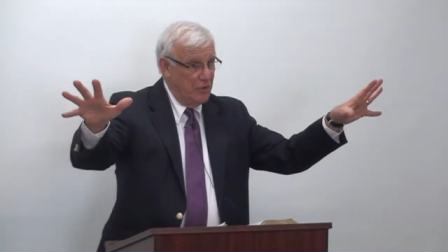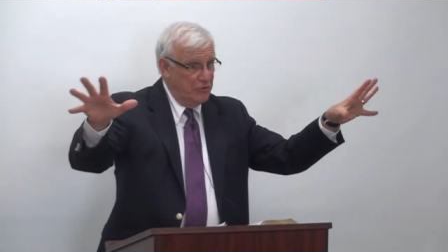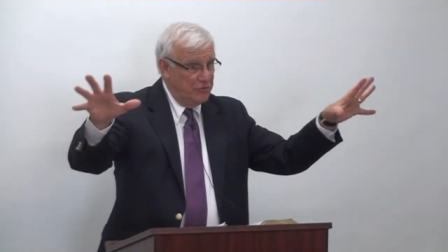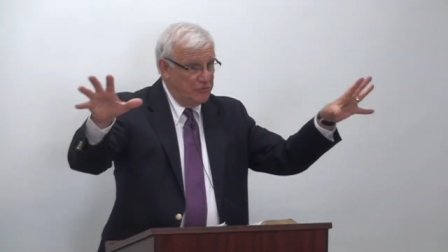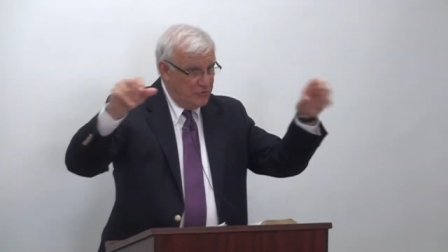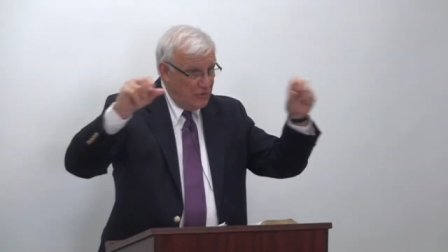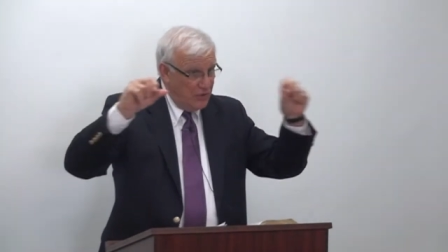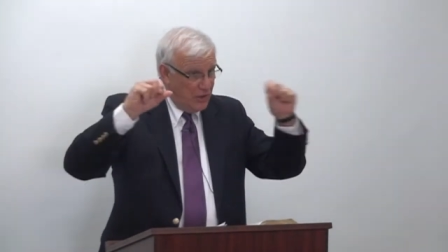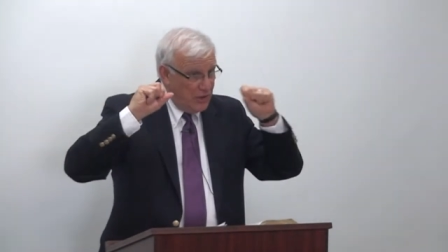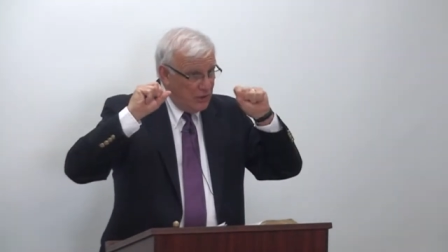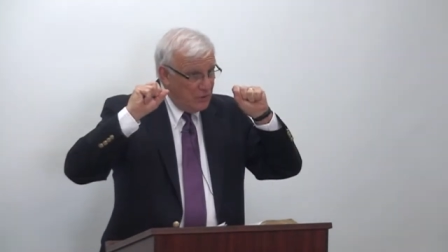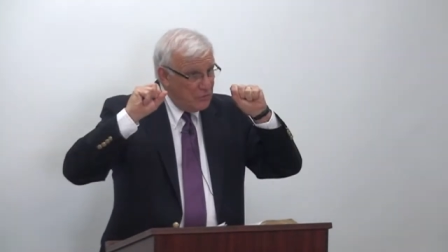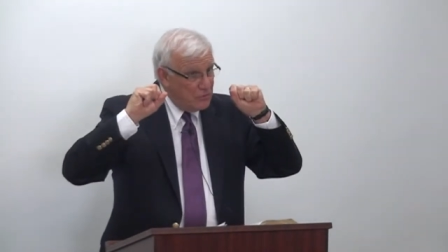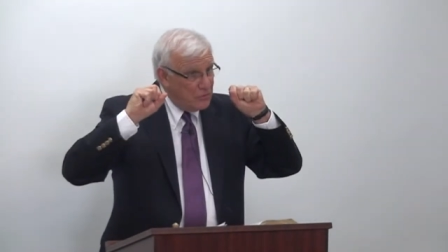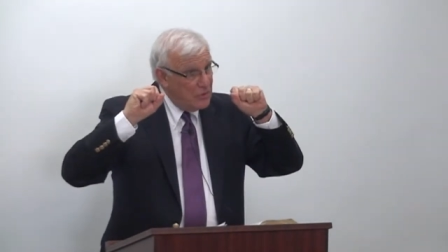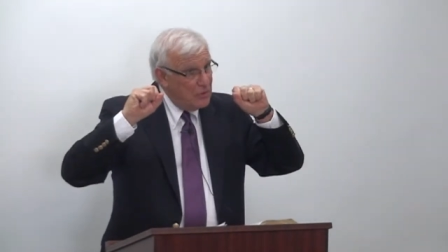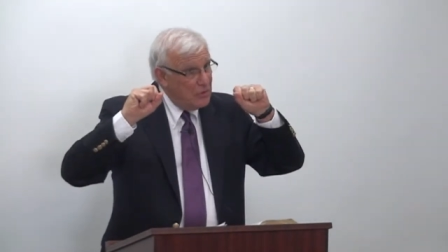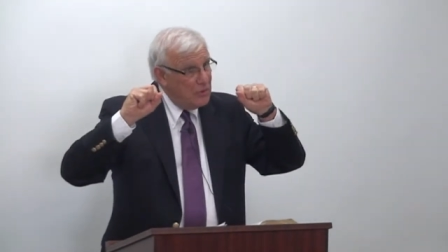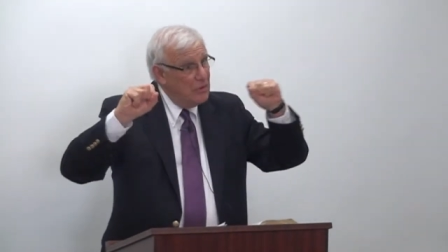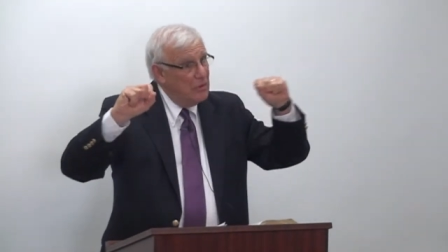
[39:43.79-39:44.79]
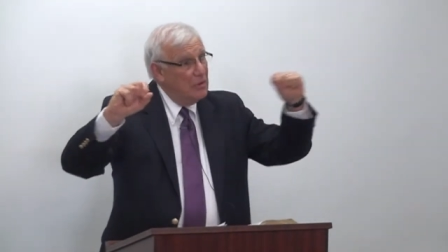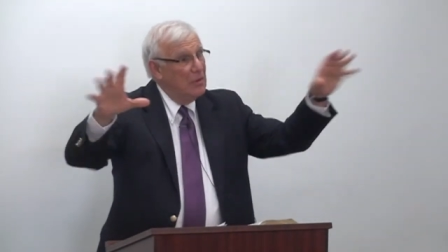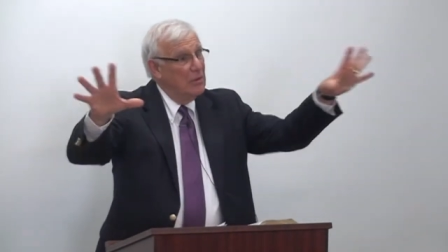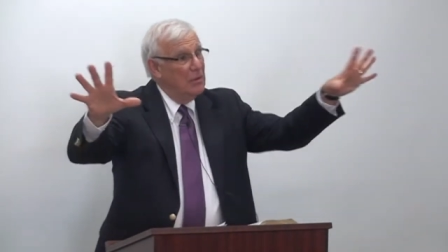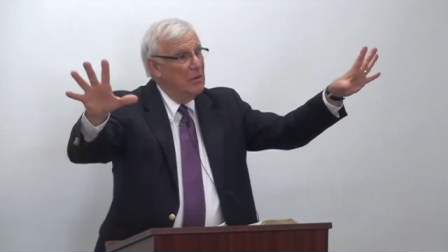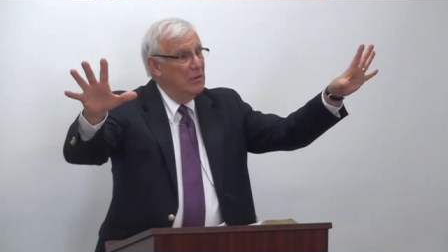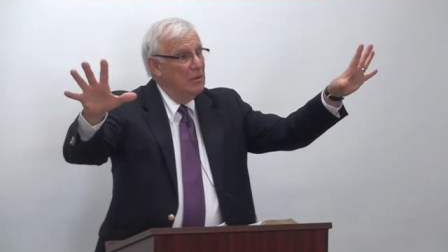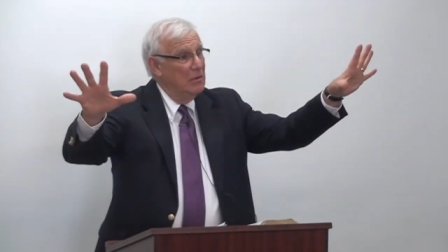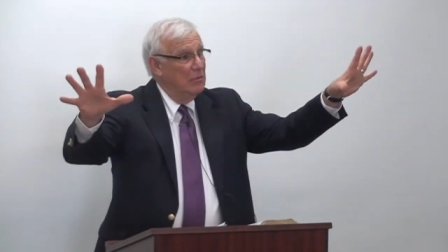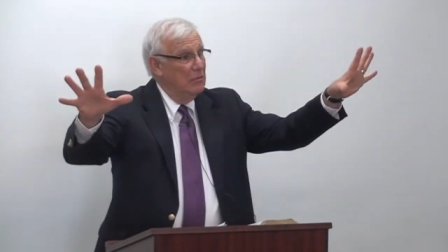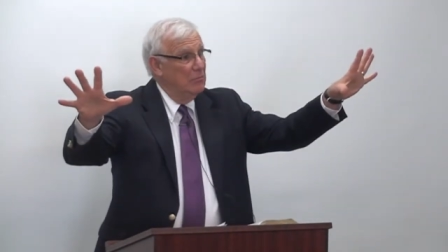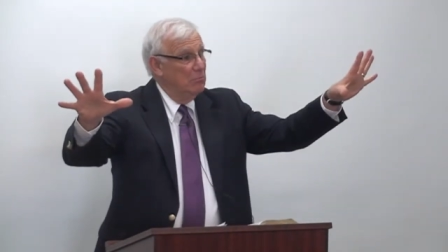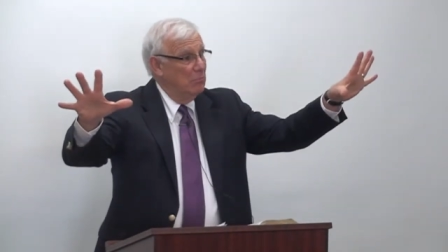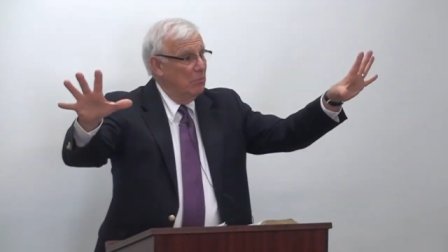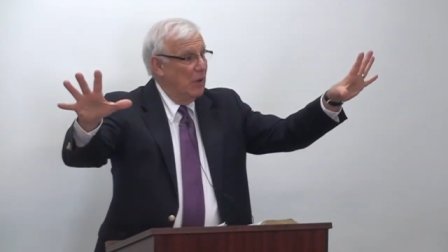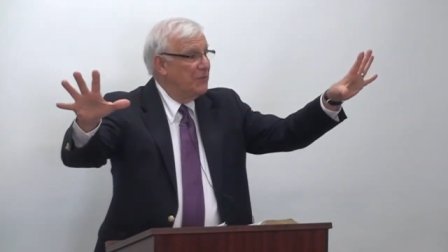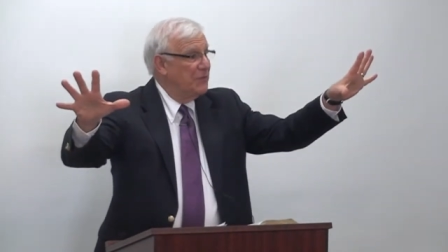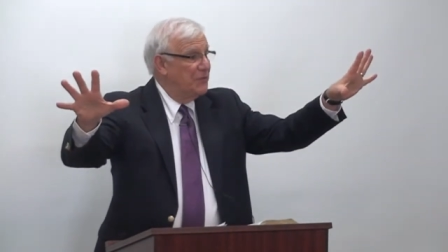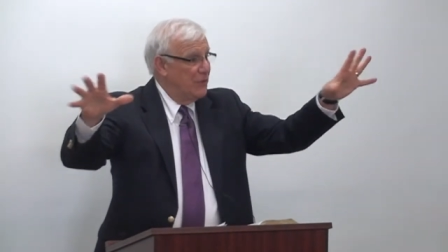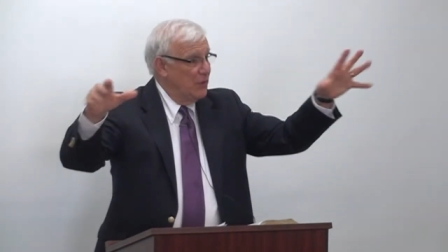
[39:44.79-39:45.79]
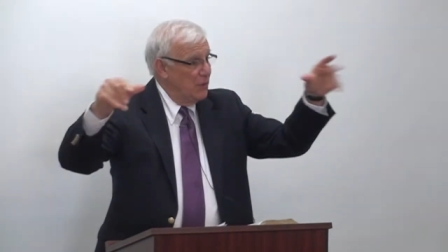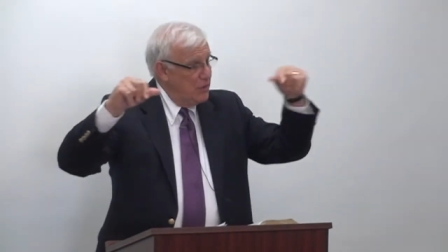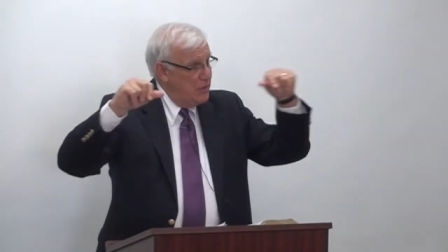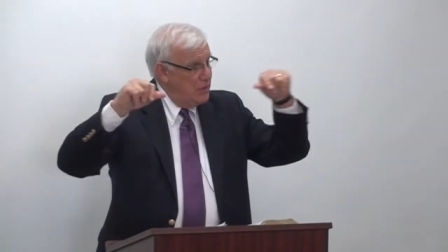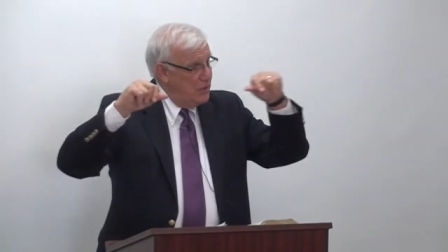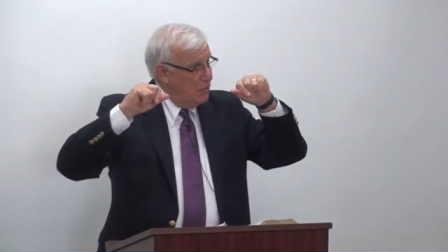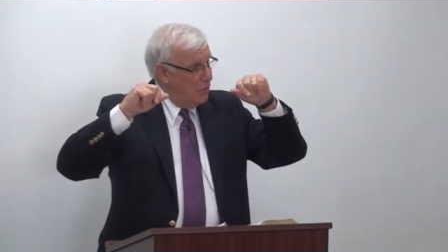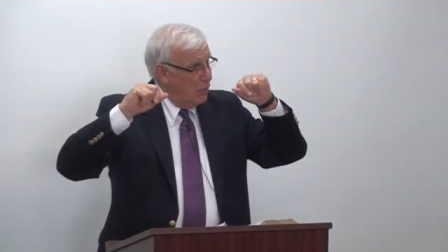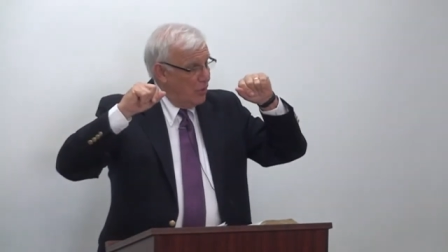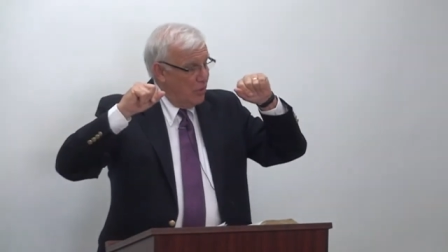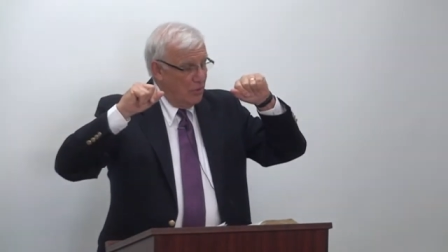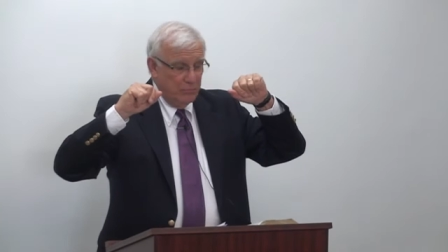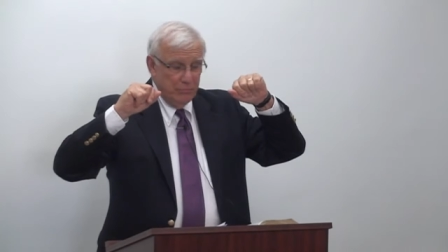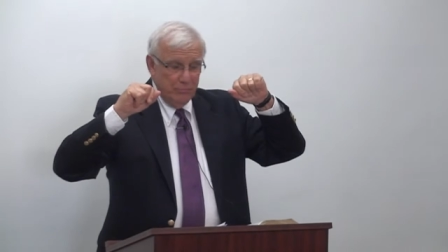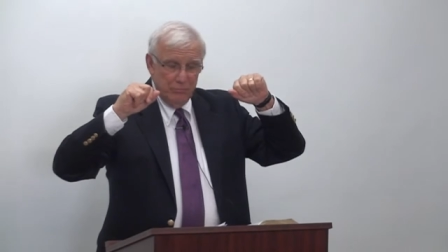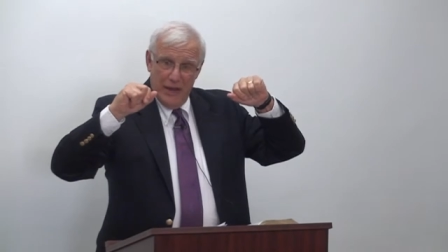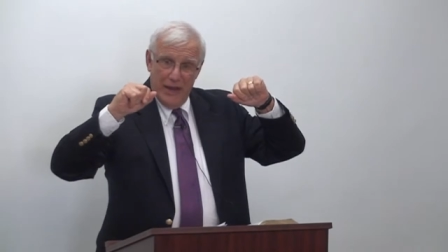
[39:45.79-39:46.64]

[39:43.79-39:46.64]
They send monthly or